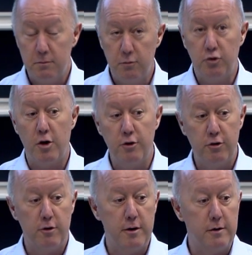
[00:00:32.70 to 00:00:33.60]

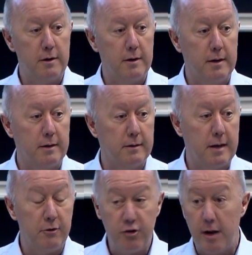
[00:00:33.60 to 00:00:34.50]
juncture in, uh,
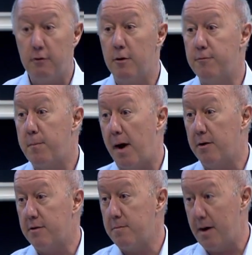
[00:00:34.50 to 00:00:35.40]
in, general for
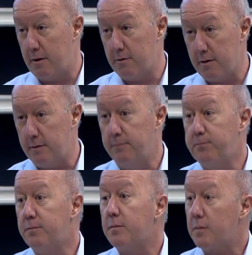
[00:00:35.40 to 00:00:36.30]
policymakers. And
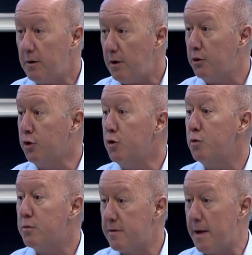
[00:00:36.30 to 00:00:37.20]

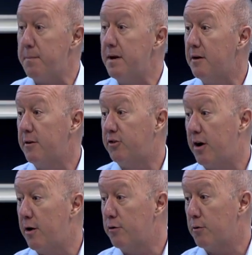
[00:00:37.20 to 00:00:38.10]
to step into the
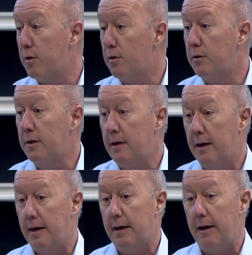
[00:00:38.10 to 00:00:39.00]
chair's role
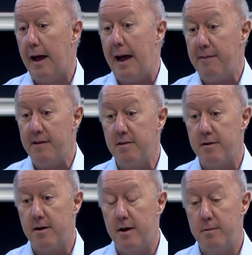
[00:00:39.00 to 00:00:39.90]
uh, at this
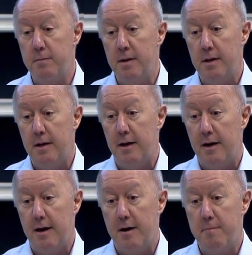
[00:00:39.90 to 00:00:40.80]
time,
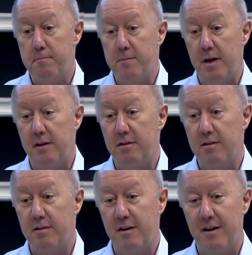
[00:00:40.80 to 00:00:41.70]
um,
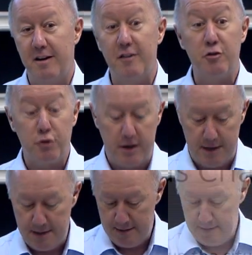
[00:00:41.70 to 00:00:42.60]
it's, uh, it's tricky.